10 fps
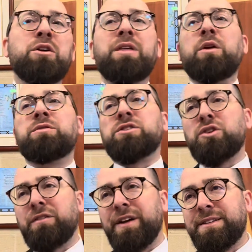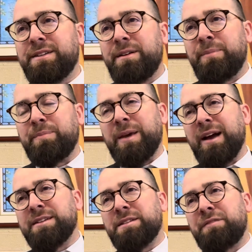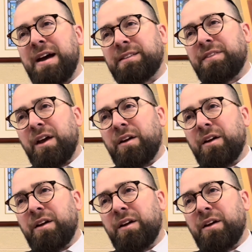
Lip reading: though they don't deserve it, but because of the fact that